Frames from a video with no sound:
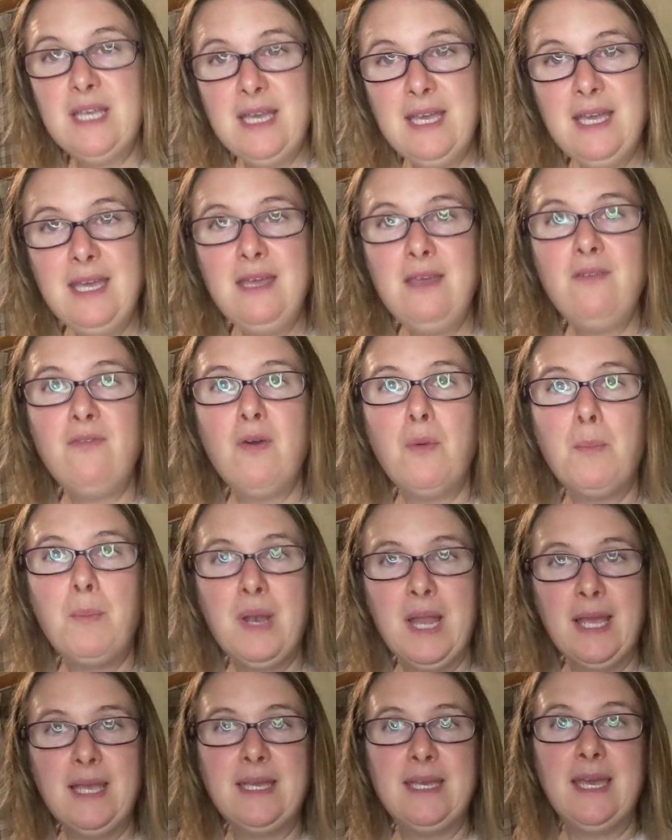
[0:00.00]
Eve
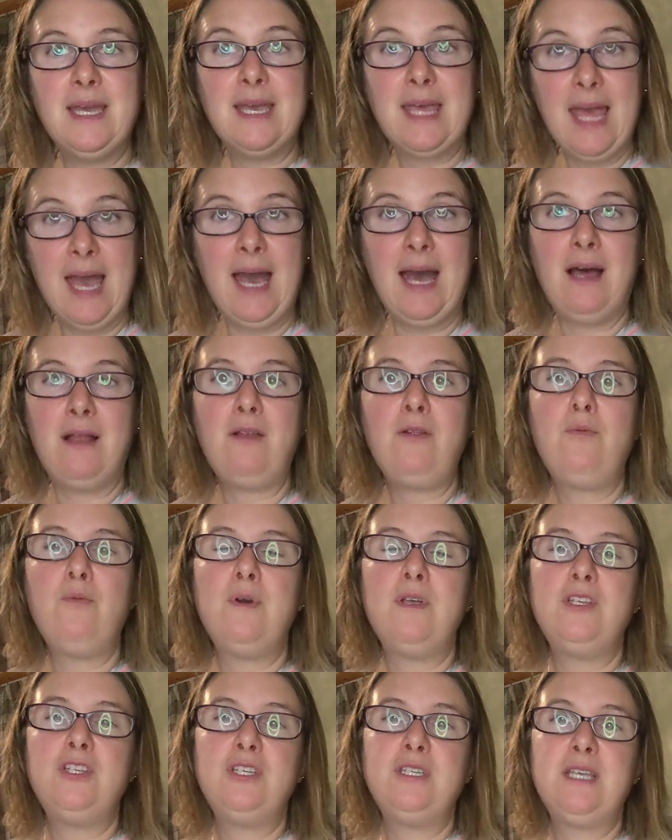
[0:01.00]
blanket cal,
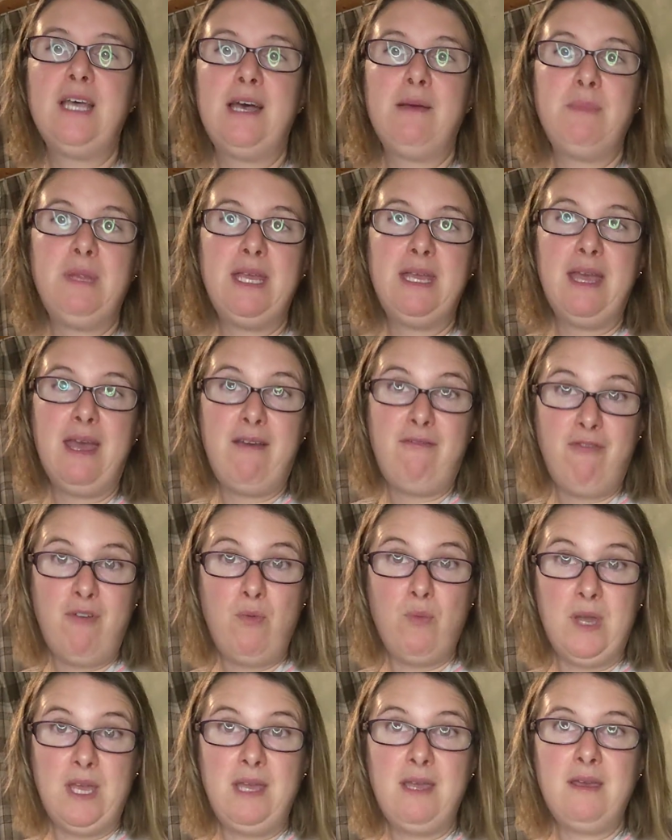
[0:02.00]
which is happening
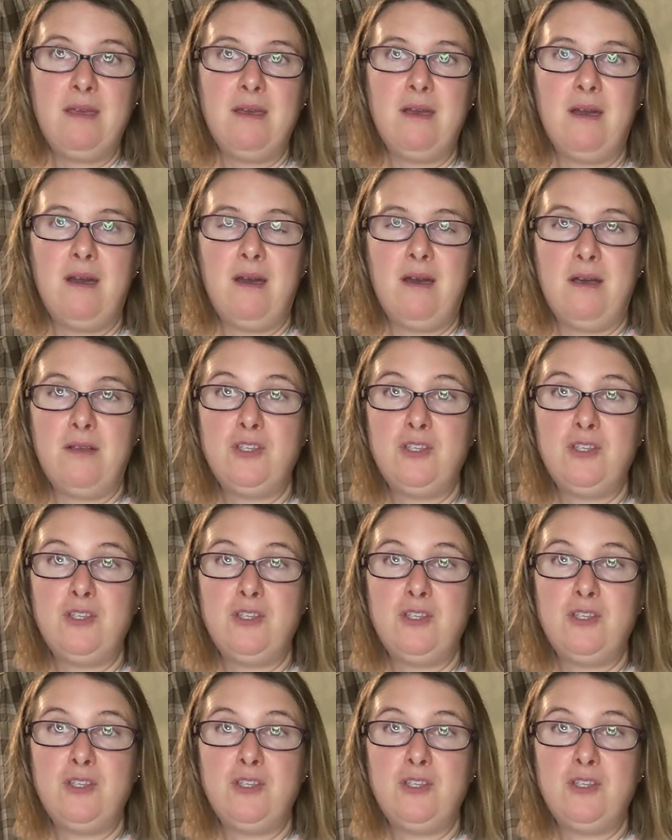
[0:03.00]
every week.